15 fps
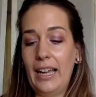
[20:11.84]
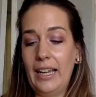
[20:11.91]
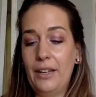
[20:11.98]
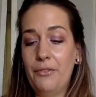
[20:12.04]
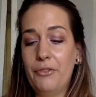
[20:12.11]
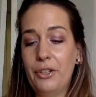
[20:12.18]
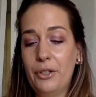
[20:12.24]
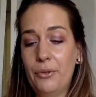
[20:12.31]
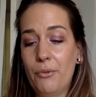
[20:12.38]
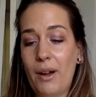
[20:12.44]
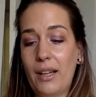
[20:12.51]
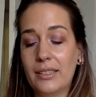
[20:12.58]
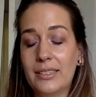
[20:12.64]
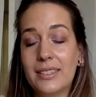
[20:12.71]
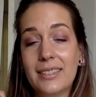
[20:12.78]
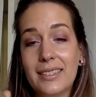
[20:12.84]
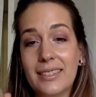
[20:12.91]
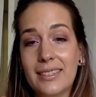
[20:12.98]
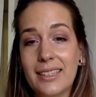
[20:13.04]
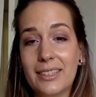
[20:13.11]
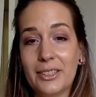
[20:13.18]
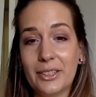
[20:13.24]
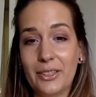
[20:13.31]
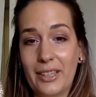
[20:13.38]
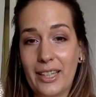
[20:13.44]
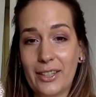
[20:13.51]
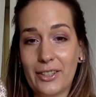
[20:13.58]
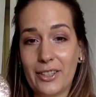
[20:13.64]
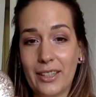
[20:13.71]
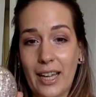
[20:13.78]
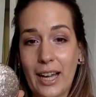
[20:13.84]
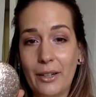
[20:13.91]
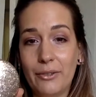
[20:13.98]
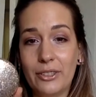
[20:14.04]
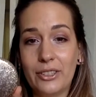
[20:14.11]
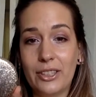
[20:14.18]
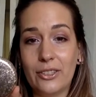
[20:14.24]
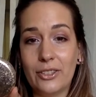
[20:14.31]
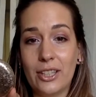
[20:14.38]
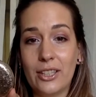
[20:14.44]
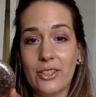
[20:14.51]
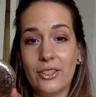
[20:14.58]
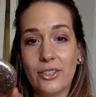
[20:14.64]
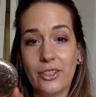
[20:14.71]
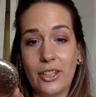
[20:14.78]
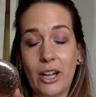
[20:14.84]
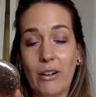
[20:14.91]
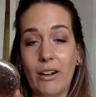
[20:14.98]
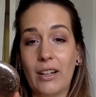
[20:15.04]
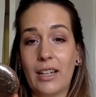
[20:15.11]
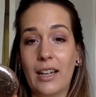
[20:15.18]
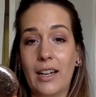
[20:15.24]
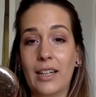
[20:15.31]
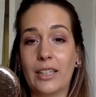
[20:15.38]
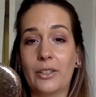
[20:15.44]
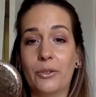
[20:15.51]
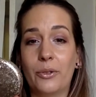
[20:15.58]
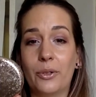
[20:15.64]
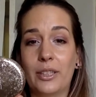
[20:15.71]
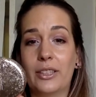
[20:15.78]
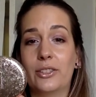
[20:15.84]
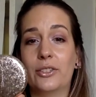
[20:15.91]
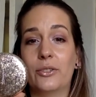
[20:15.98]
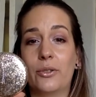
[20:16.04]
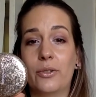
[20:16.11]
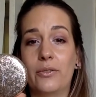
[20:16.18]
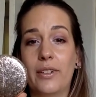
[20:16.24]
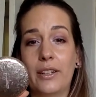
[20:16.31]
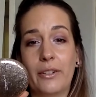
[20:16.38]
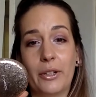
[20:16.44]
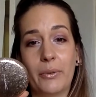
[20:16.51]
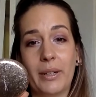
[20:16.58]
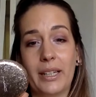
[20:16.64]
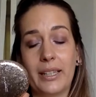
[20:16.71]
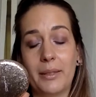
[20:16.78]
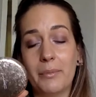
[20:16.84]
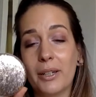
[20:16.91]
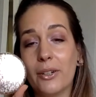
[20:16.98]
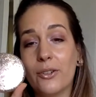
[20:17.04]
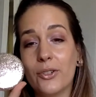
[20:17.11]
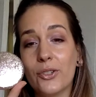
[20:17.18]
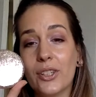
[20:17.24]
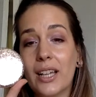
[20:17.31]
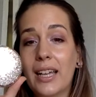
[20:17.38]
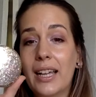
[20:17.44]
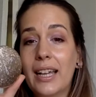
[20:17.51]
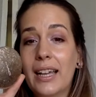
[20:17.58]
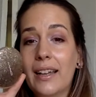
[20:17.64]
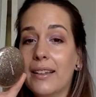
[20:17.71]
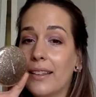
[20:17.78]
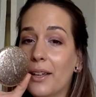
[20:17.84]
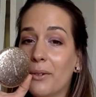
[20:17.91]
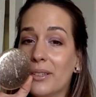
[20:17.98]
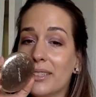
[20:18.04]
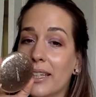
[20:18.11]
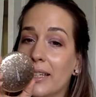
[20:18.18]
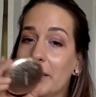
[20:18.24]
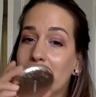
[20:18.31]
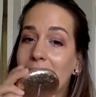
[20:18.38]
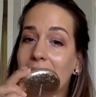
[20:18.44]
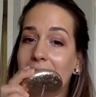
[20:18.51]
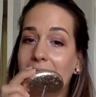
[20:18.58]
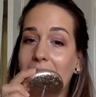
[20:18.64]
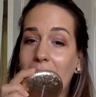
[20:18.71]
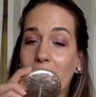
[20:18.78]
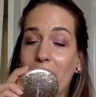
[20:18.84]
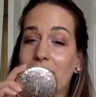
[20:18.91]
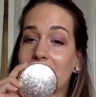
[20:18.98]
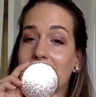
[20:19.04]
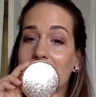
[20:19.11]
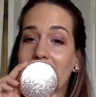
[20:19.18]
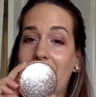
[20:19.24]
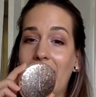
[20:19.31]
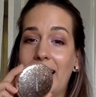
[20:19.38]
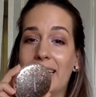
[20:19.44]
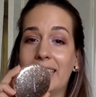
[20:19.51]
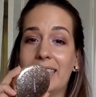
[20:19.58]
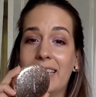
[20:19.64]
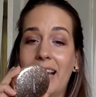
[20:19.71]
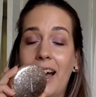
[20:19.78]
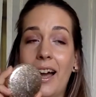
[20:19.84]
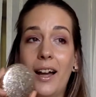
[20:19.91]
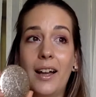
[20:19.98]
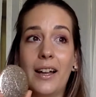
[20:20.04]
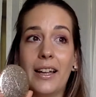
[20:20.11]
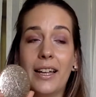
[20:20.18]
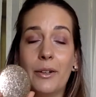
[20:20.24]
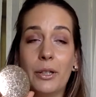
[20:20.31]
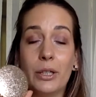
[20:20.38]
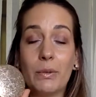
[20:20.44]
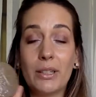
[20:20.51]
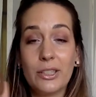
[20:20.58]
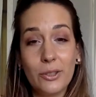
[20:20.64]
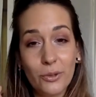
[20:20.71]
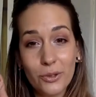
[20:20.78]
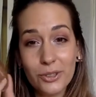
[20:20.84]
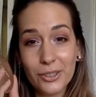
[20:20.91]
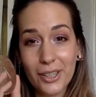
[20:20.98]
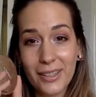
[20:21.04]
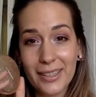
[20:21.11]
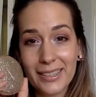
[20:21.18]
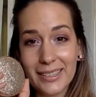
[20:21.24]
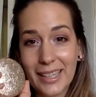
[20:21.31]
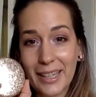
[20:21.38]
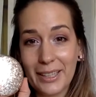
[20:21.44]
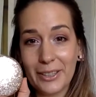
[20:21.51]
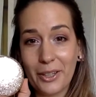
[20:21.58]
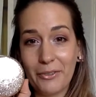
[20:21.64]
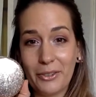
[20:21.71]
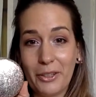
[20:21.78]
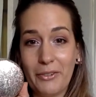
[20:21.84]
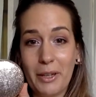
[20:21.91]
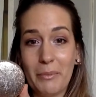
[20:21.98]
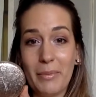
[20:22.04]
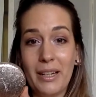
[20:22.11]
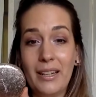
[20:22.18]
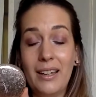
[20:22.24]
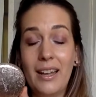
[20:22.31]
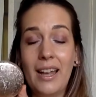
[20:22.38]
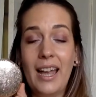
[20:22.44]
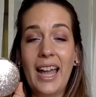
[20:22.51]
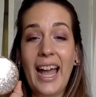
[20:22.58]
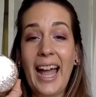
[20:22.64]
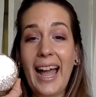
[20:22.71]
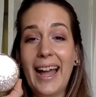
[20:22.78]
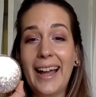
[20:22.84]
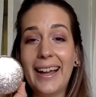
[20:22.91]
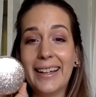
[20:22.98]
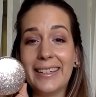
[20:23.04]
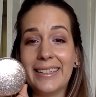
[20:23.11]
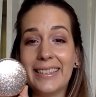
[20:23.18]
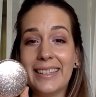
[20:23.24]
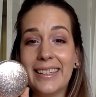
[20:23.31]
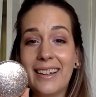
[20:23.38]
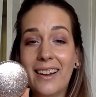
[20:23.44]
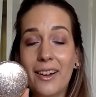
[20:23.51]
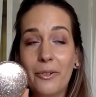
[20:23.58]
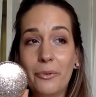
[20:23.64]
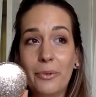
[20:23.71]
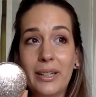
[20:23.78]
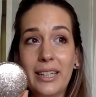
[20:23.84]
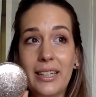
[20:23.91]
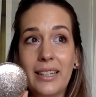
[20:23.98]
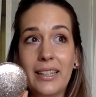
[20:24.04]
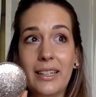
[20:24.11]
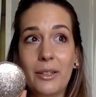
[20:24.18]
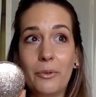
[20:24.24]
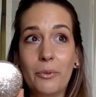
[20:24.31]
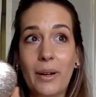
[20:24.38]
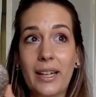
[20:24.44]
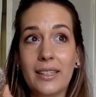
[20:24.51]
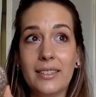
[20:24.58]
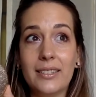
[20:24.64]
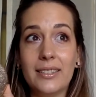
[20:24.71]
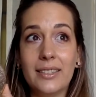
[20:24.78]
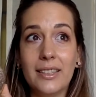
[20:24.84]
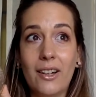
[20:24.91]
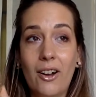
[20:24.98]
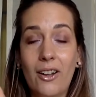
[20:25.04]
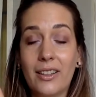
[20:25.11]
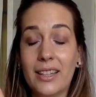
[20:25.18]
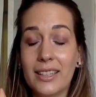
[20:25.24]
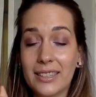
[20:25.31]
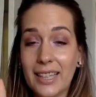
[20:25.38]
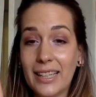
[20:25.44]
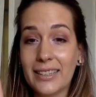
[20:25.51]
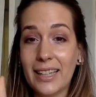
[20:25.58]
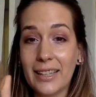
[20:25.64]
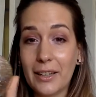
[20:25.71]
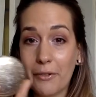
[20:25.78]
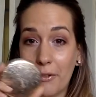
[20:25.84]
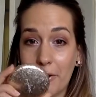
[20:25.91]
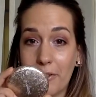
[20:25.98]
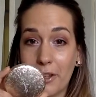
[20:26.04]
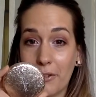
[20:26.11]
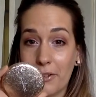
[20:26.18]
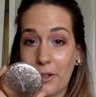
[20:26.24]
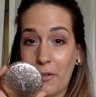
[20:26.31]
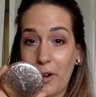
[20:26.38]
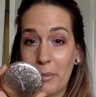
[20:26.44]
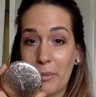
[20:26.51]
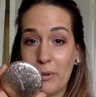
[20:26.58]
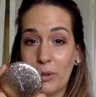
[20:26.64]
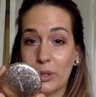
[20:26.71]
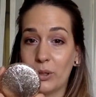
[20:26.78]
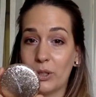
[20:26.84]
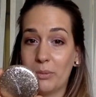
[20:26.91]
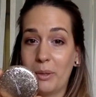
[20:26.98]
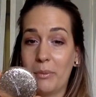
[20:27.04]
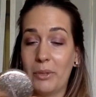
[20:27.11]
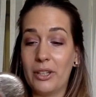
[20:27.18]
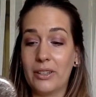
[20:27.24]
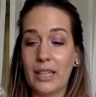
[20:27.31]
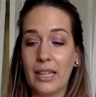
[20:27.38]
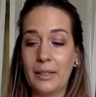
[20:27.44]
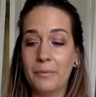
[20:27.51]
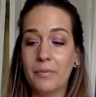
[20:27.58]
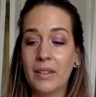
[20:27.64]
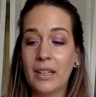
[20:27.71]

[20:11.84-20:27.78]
If you want this collection, I would suggest you go online or in store very quickly, because there was a lipstick that I wanted, and it was launched on the 2nd of November, and we went on the Sunday, the 5th of November, which was my birthday,